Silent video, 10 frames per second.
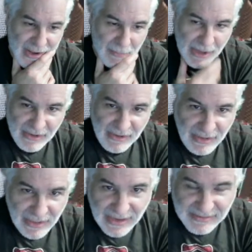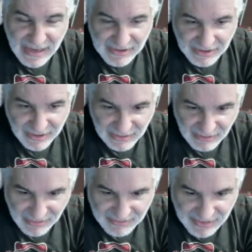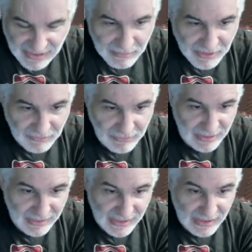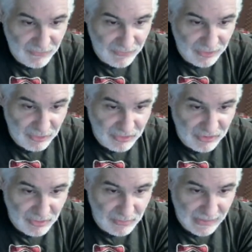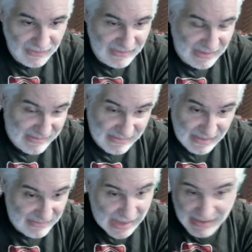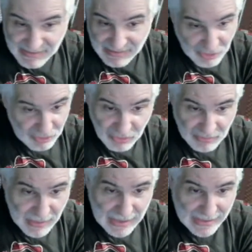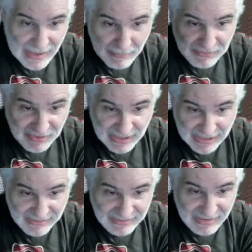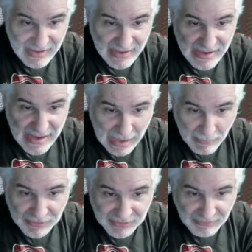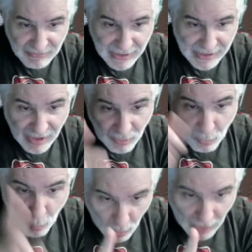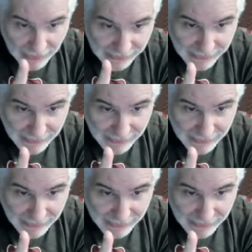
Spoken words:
I mean, like I said, you can literally send them the link for YouTube. It's actually youtube.com/Hamilton Radio One.